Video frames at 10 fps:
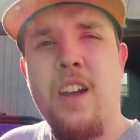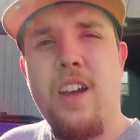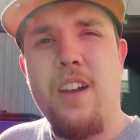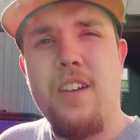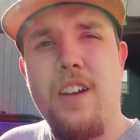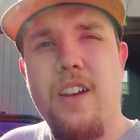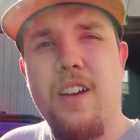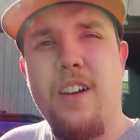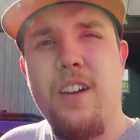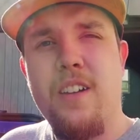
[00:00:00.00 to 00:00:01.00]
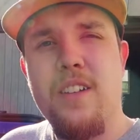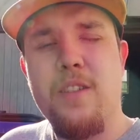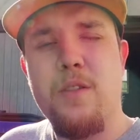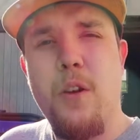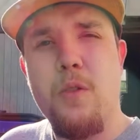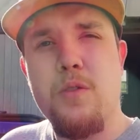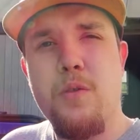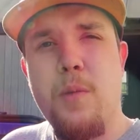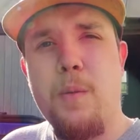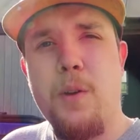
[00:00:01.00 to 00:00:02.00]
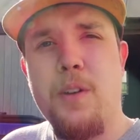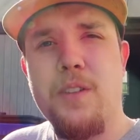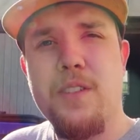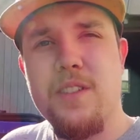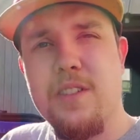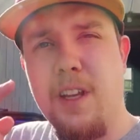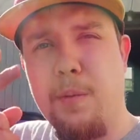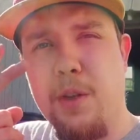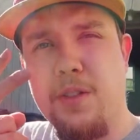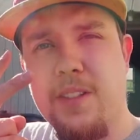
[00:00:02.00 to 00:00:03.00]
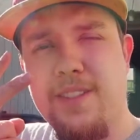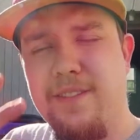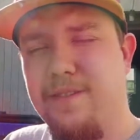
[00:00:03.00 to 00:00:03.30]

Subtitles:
And always remember, stay boosted.